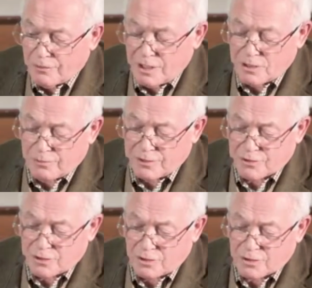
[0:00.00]
These
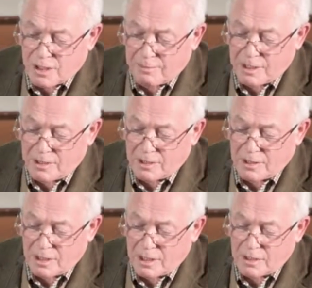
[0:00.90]
ones have just come in
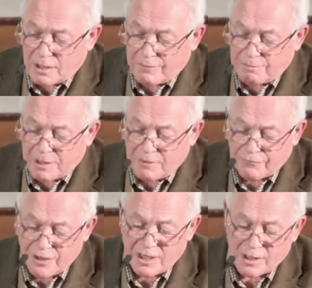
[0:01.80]
and been
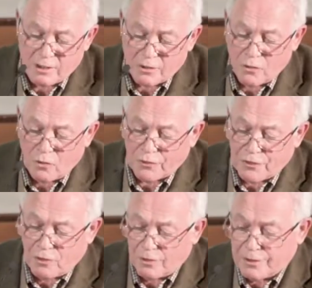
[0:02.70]
feeding on
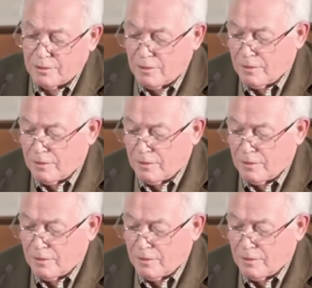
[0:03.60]
hawthorn